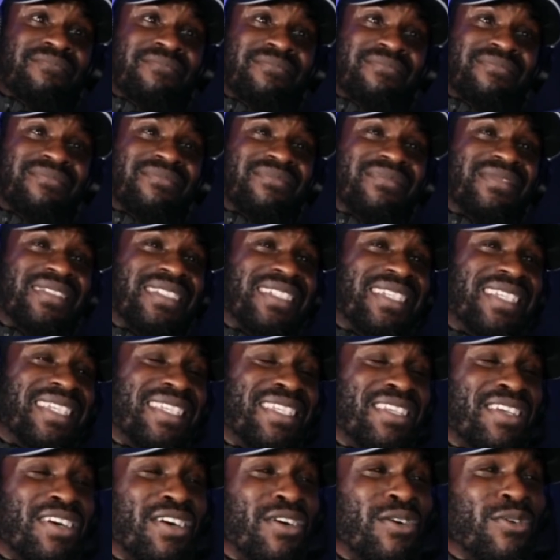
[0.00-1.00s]
back. back, back.
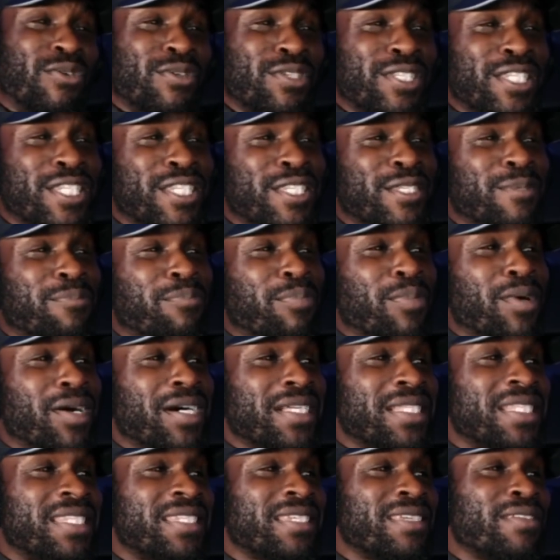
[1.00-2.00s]
Yo,
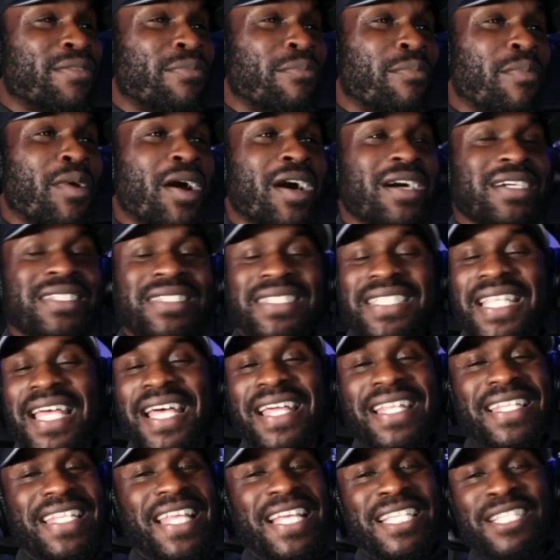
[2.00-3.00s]
Spartan, mark
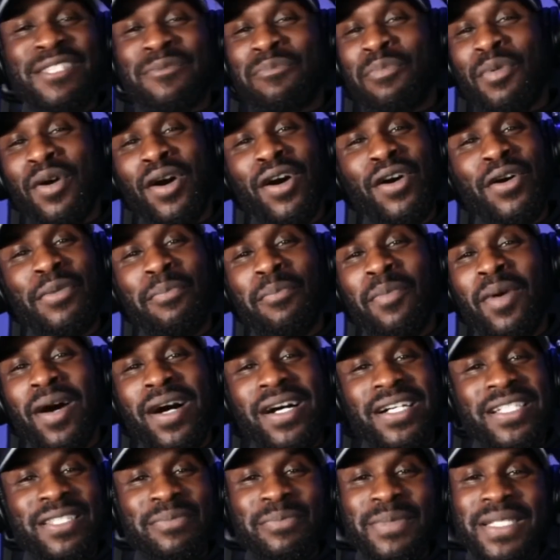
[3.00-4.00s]
that that Spartan
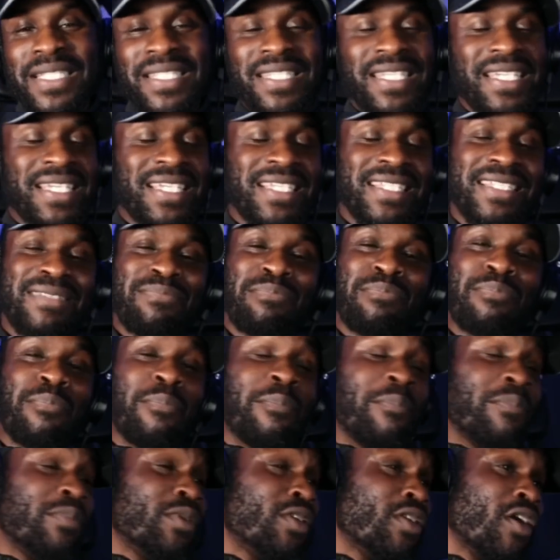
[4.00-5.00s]
marksman thing is
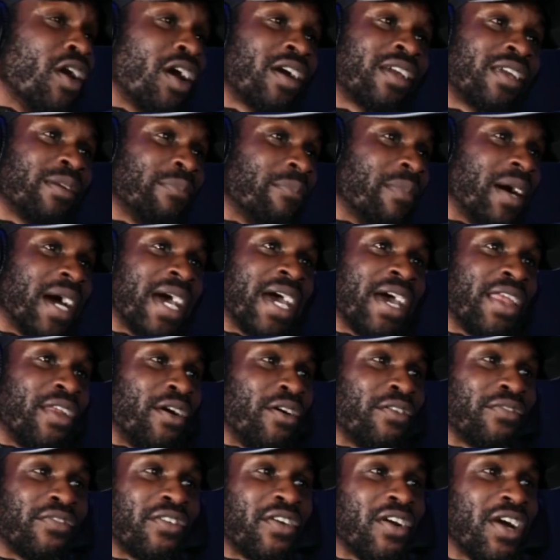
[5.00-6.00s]
knocking my head
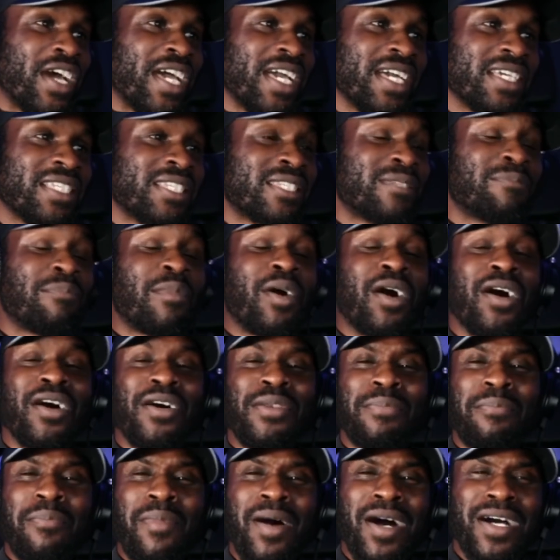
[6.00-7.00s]
off. Oi,
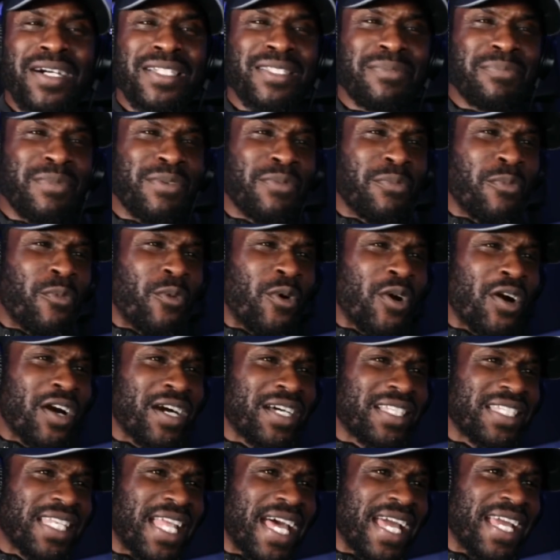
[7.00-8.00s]
Spartan marksman,
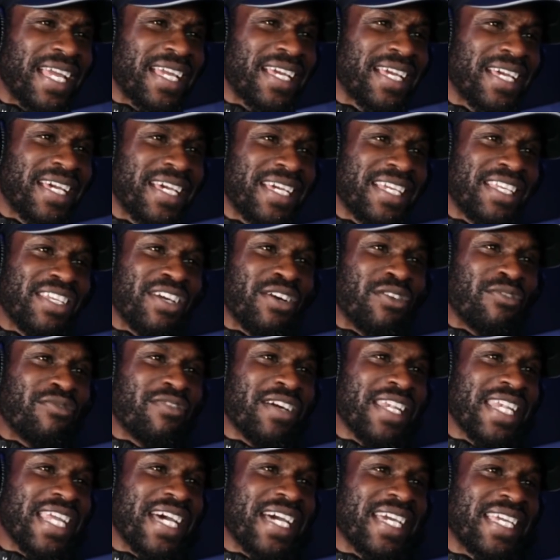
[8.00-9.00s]
what? Like, yo,
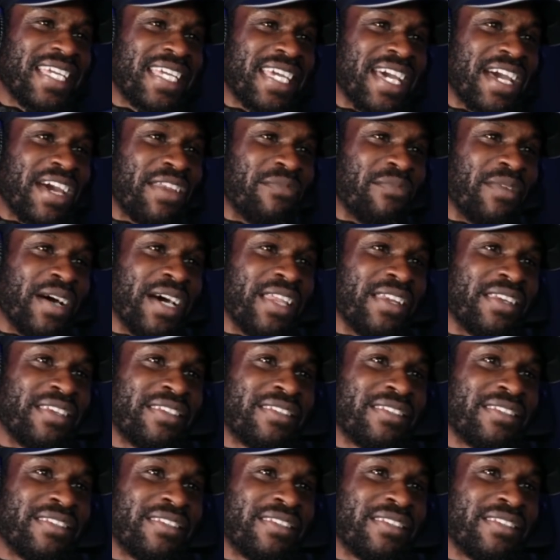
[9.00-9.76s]
run that again, man.